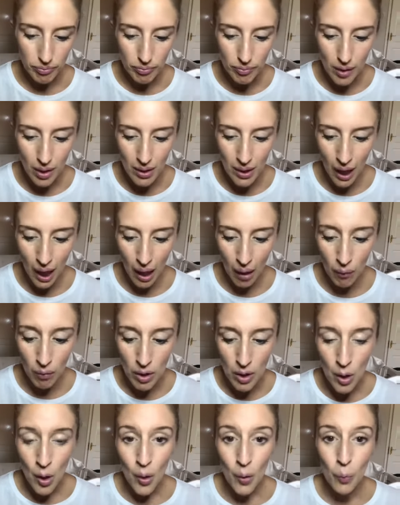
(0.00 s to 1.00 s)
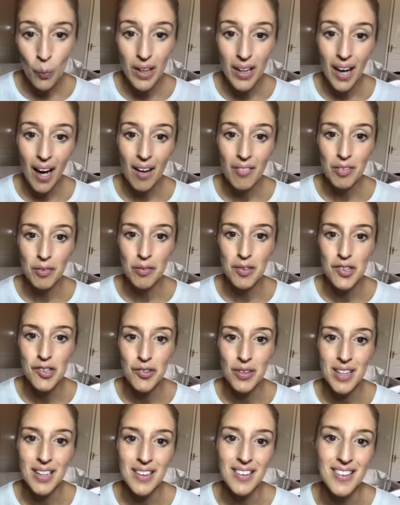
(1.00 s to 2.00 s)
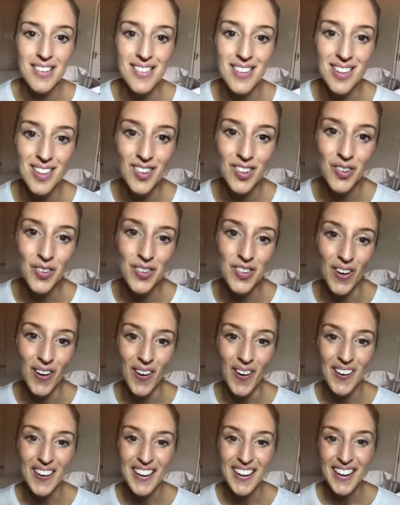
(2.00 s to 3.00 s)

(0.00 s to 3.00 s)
Now, we have a retreat that's in Utah,